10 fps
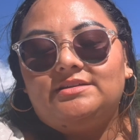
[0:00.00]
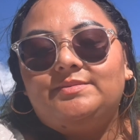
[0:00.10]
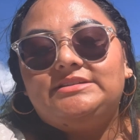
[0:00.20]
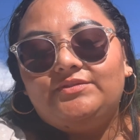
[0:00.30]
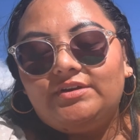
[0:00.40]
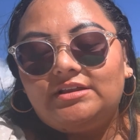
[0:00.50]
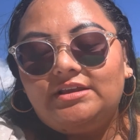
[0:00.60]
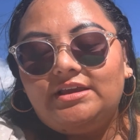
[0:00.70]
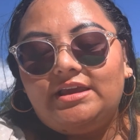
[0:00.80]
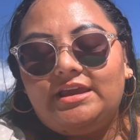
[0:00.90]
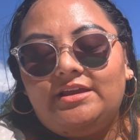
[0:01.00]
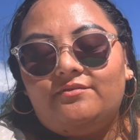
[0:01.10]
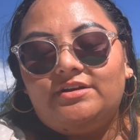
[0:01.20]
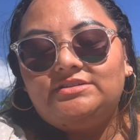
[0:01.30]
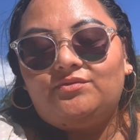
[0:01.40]
specifically in
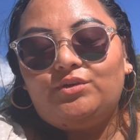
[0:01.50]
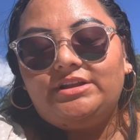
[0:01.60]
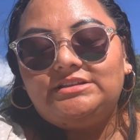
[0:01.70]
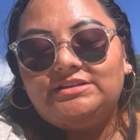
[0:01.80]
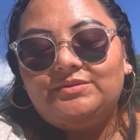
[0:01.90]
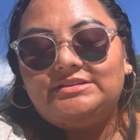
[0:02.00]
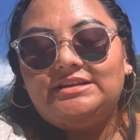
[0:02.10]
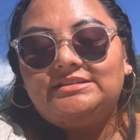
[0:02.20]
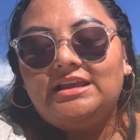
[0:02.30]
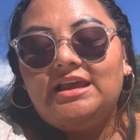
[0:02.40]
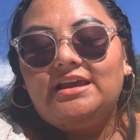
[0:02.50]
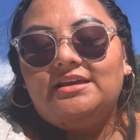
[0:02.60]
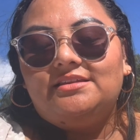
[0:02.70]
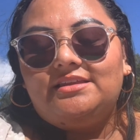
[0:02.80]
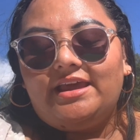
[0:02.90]
verse 42, it
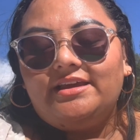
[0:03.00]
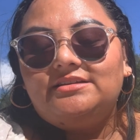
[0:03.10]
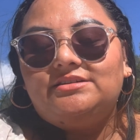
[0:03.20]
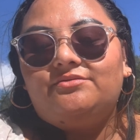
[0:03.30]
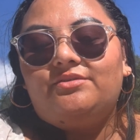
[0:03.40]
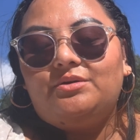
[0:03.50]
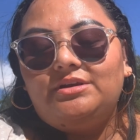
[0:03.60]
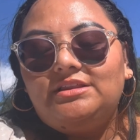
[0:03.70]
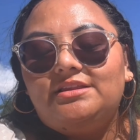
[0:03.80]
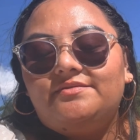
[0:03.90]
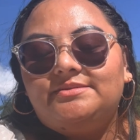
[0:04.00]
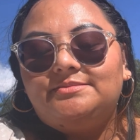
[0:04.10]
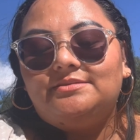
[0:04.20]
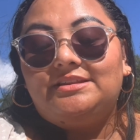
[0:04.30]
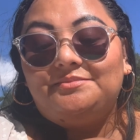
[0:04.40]
says, They devoted them
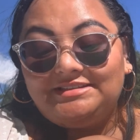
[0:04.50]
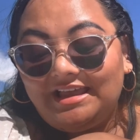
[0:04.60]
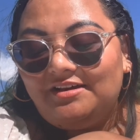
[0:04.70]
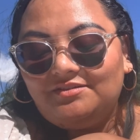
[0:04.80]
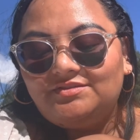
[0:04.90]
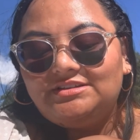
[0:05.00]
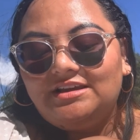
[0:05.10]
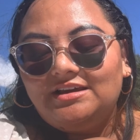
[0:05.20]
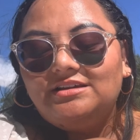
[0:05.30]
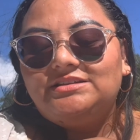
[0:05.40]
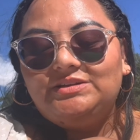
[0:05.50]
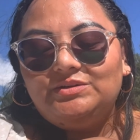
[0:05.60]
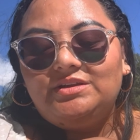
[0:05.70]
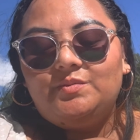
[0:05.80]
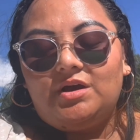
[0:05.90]
themselves
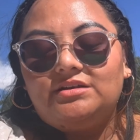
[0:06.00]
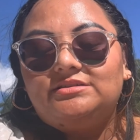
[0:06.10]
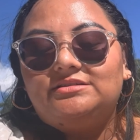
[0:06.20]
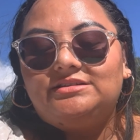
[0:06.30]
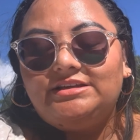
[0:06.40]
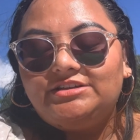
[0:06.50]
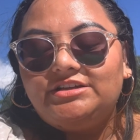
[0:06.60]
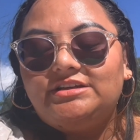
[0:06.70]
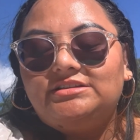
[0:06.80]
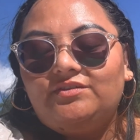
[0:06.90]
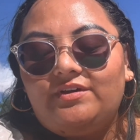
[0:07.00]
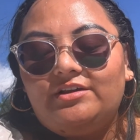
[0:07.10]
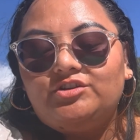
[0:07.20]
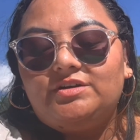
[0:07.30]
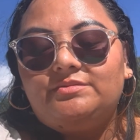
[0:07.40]
to the apostles' teaching and to
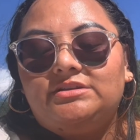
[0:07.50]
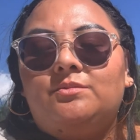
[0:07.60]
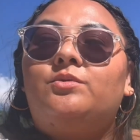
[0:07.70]
fellowship, to the